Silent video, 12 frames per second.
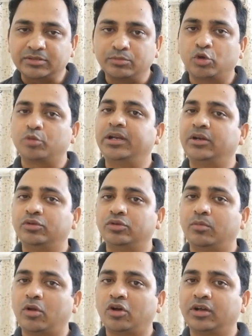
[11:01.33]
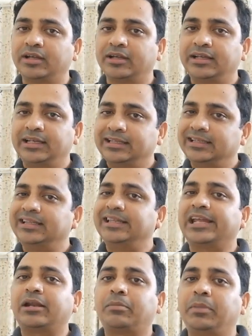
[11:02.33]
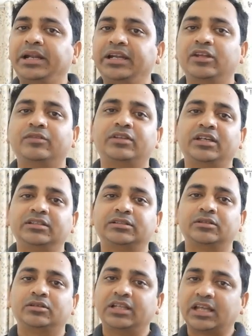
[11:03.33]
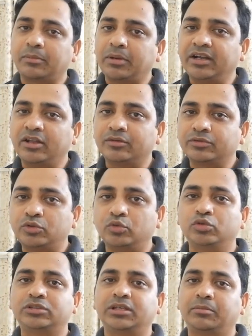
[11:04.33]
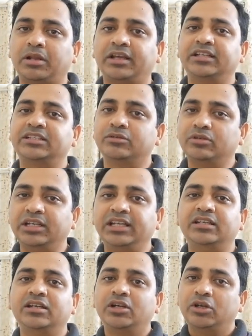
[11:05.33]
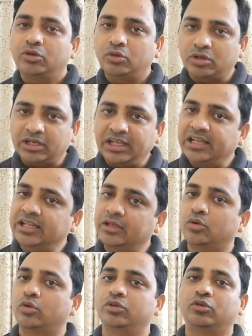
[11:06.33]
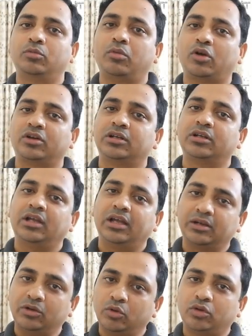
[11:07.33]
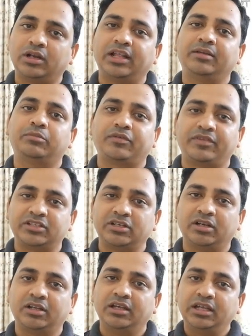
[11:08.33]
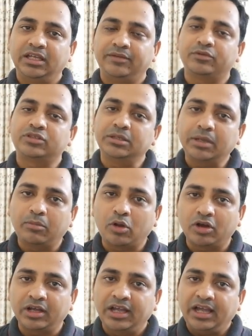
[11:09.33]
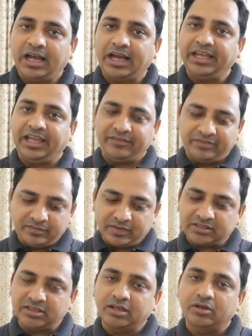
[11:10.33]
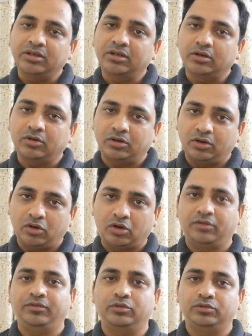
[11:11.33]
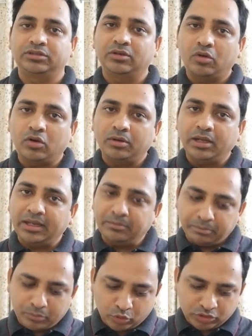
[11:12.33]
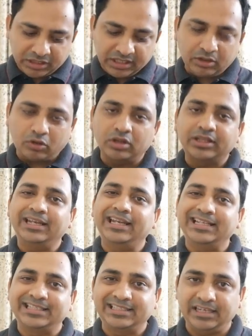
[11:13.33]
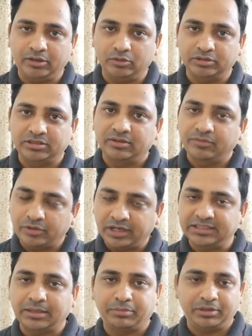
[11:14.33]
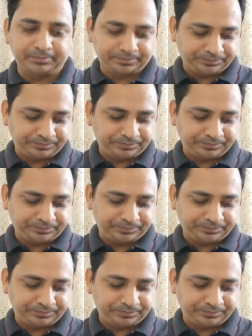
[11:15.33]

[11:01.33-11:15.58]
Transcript: more money to your blog, then there are plenty of things, there are plenty of tools and plugins you need to really grow your blog and look like professionally. If you see my blog, I have invested on a lot of tools, and mostly all the necessary tools. For example,